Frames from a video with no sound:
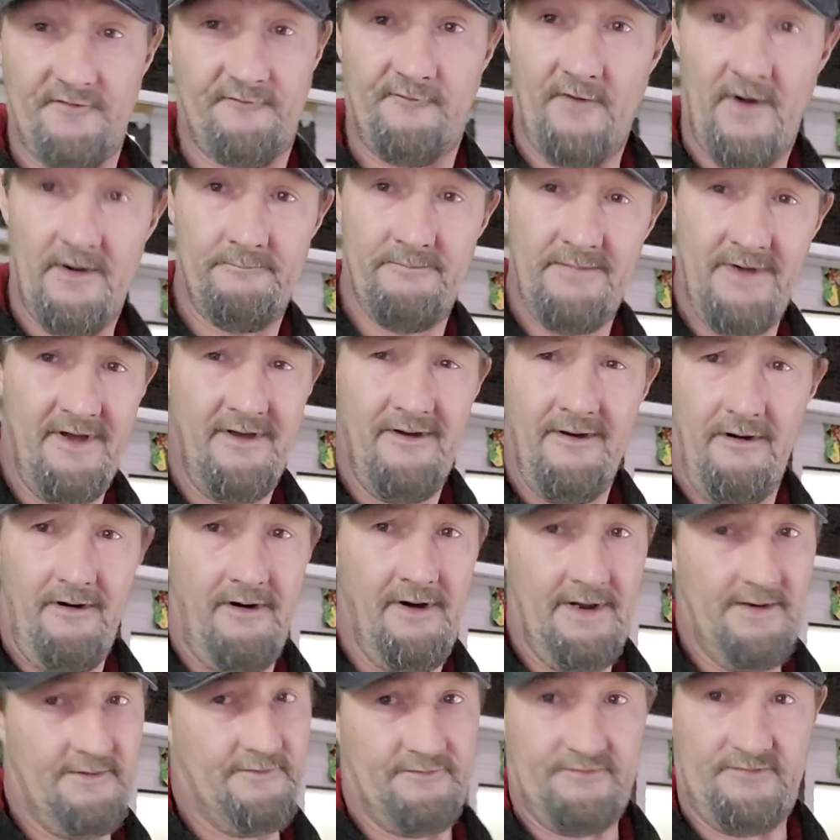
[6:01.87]
from,
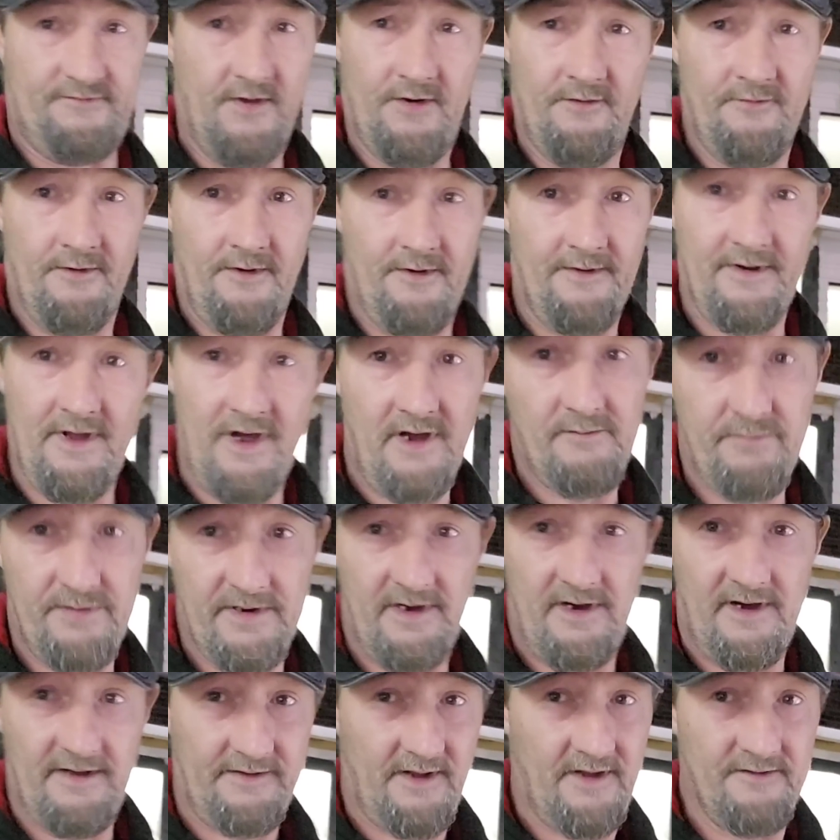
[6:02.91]
I do not know,
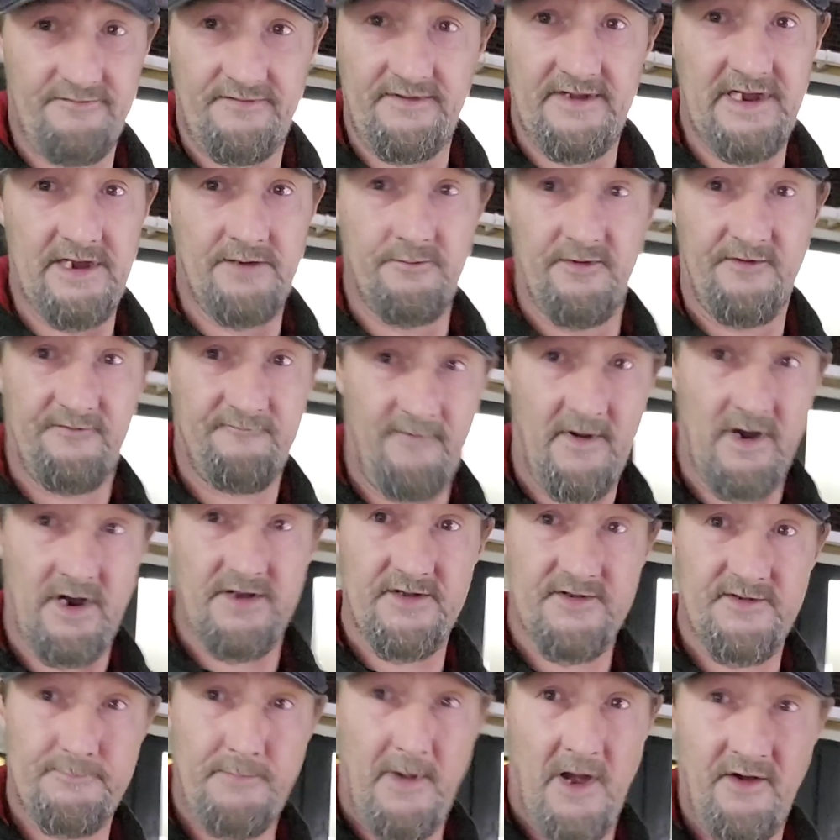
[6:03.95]
but I don't think it was
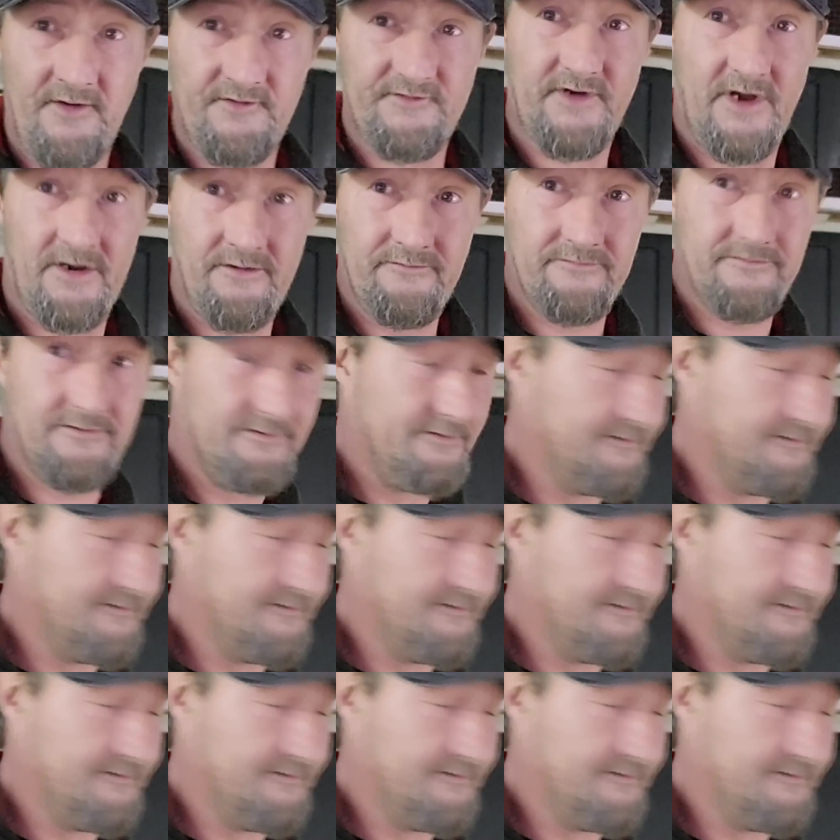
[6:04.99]
fucking Sparshalt.